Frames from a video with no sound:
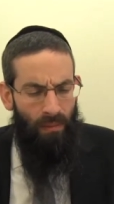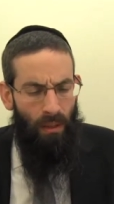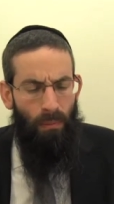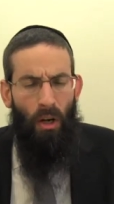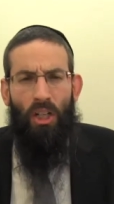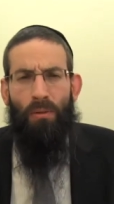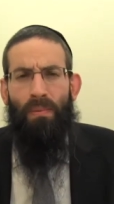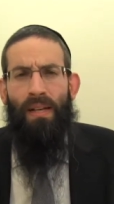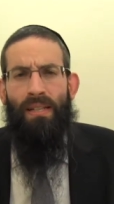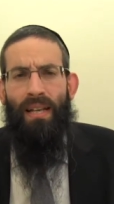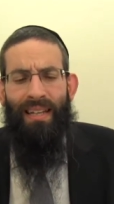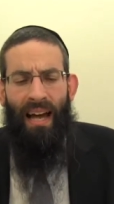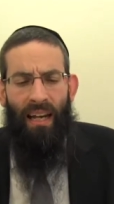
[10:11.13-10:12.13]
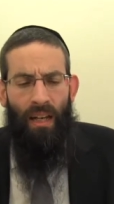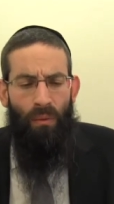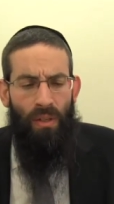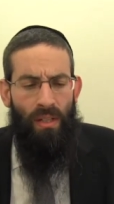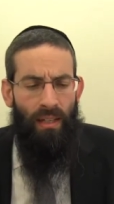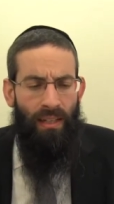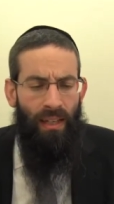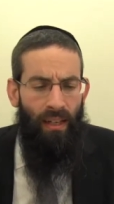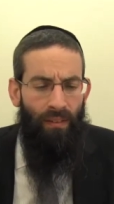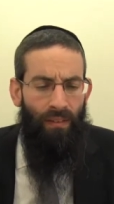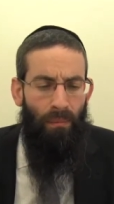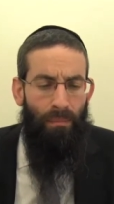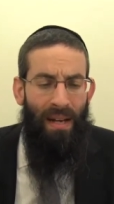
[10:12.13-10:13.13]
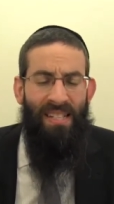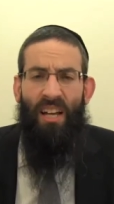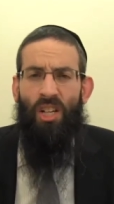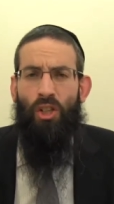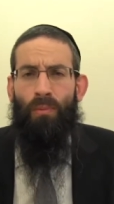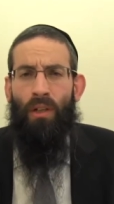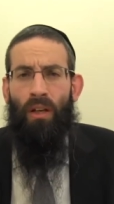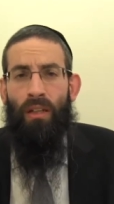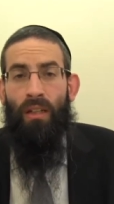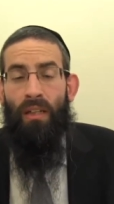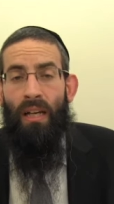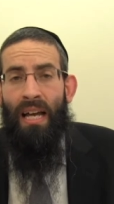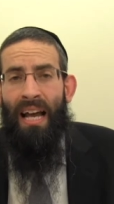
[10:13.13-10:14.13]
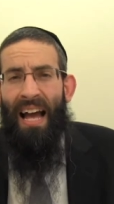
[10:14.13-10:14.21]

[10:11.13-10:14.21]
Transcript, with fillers: the Gemara explains that Yannai was a king from Beis Hashmonai,